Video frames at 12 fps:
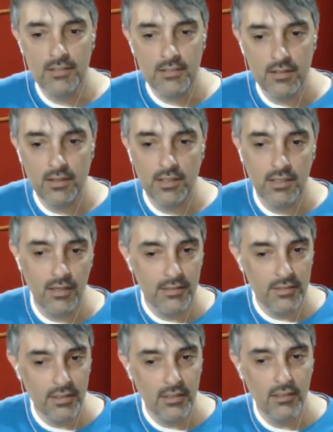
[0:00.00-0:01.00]
And so, you know, I
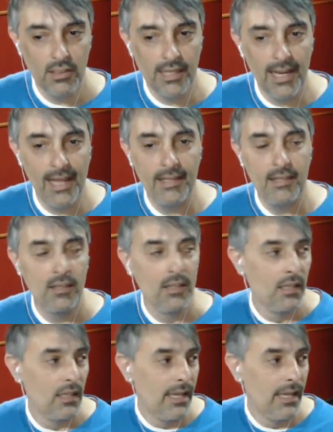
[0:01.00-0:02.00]
took a look at it,
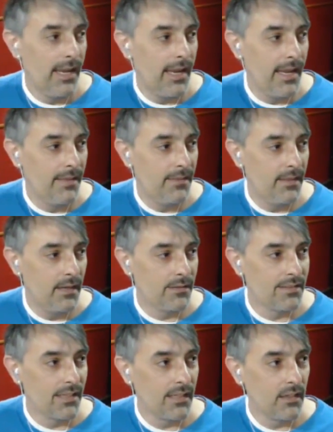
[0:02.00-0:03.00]
and then I
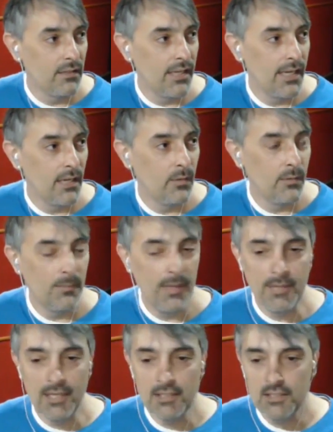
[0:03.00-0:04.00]
was like, okay, well,
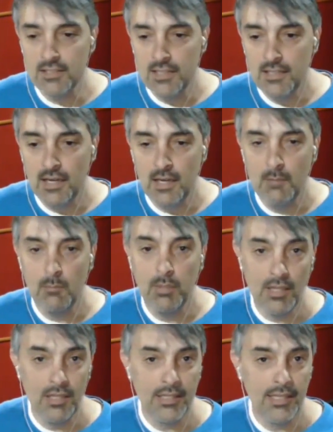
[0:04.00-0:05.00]
maybe I just need to
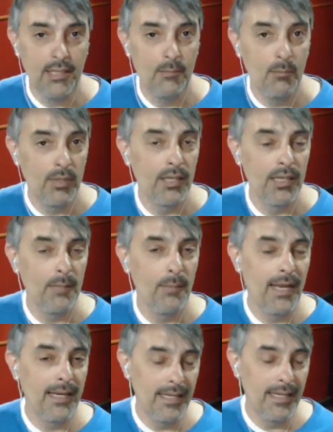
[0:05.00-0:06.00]
unplug it and plug it
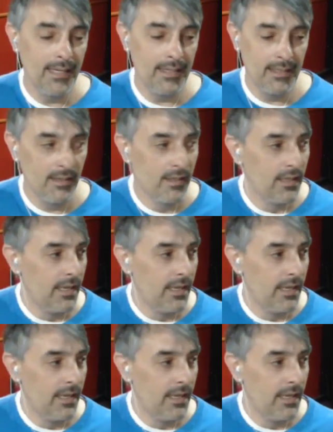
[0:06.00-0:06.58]
back in.